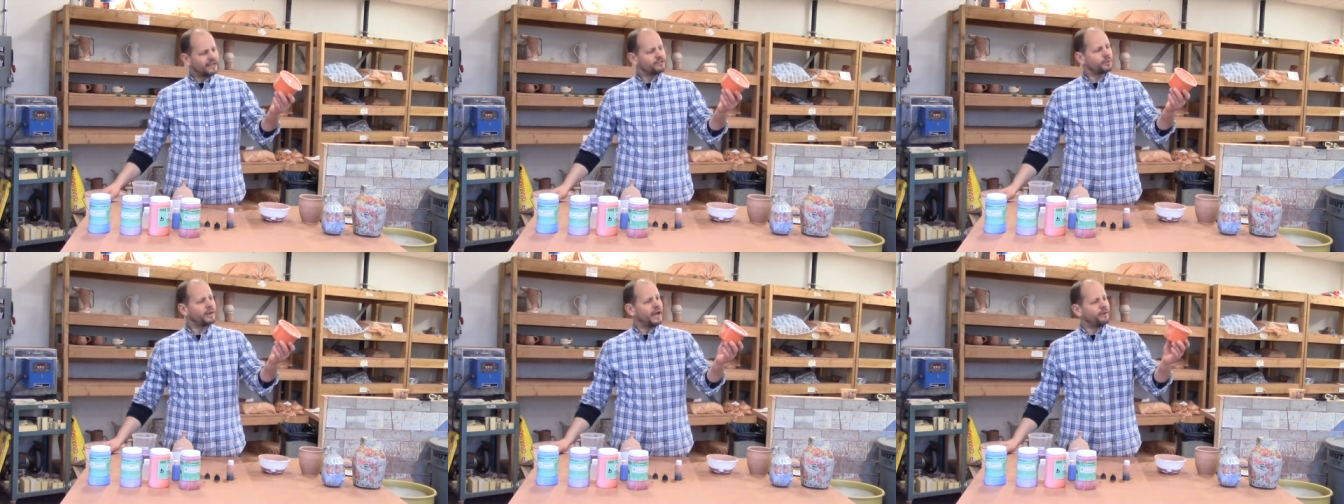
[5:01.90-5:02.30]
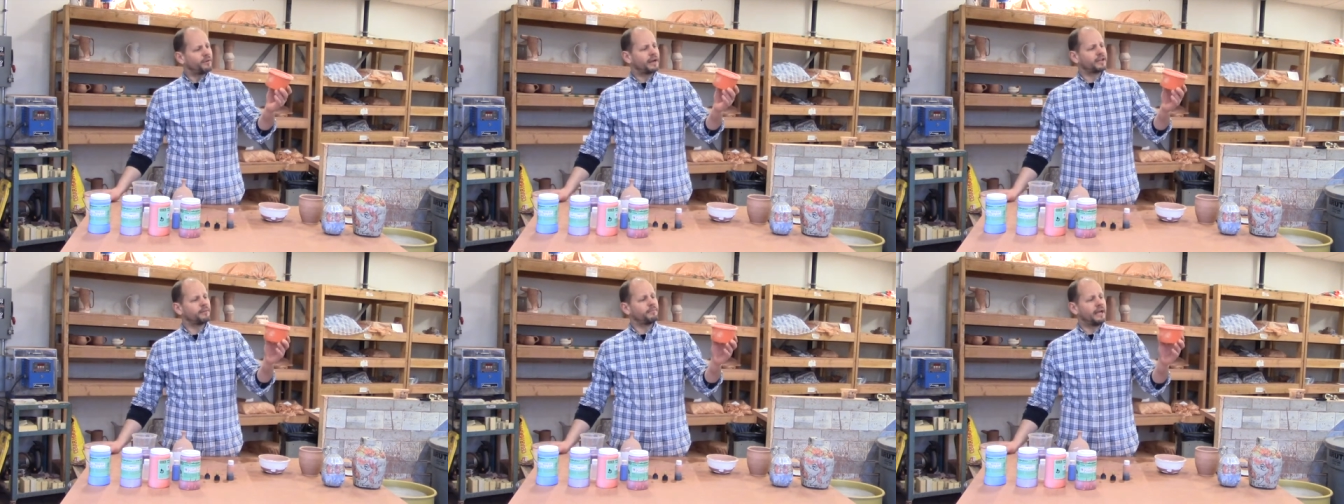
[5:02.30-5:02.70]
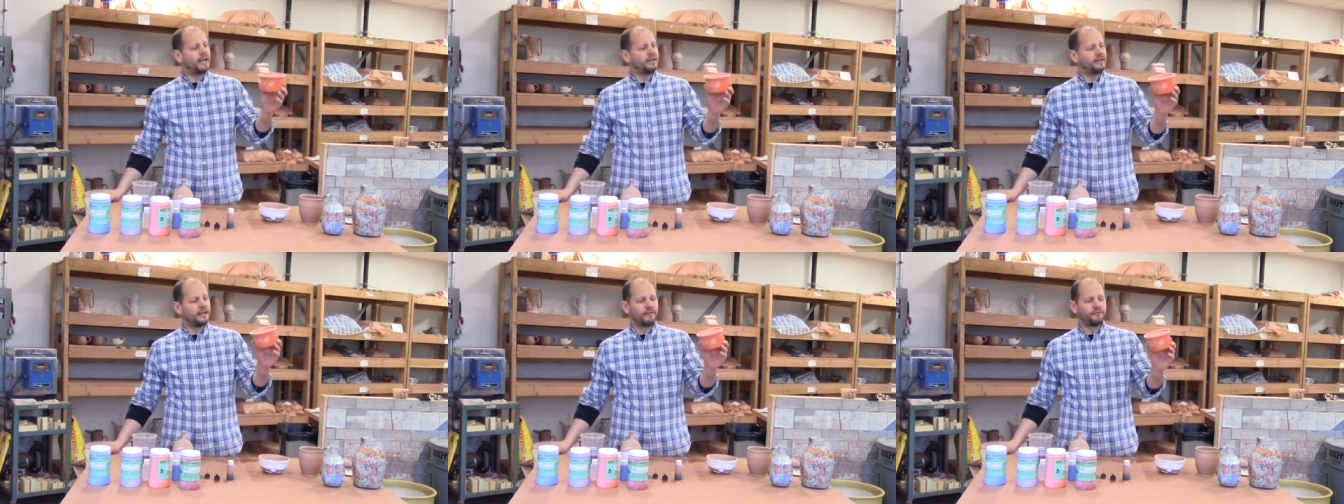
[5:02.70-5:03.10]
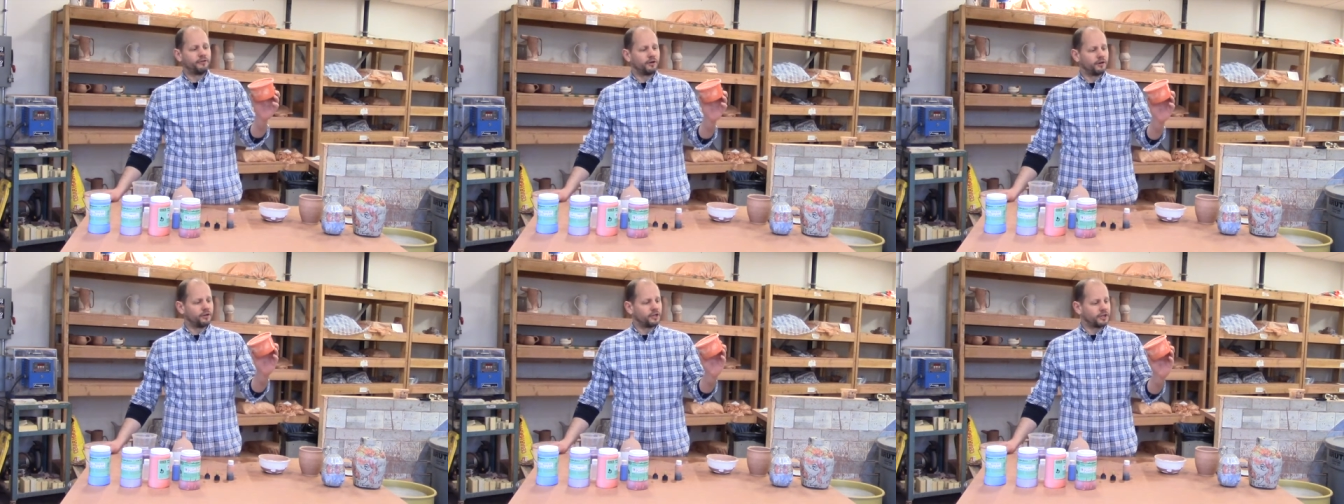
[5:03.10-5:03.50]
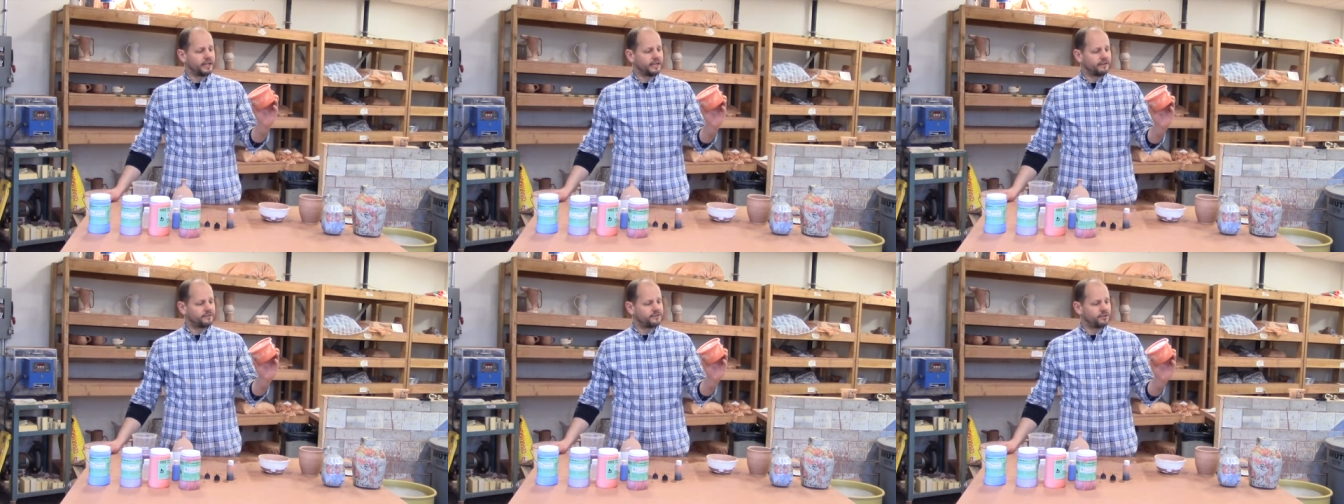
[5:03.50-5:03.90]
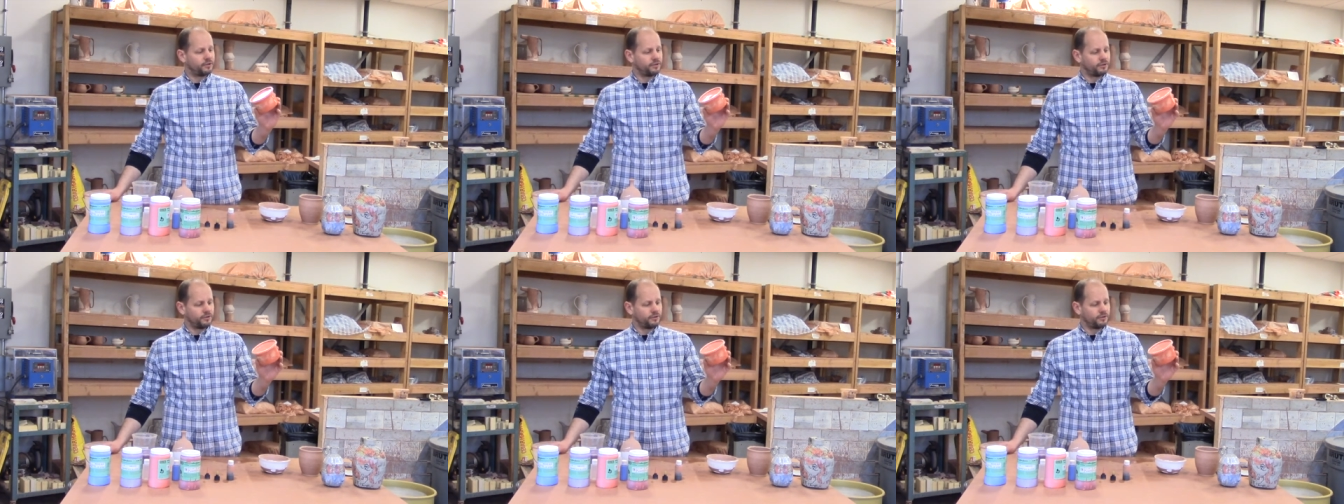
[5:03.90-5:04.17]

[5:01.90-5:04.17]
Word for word: that's what I'd recommend if you're looking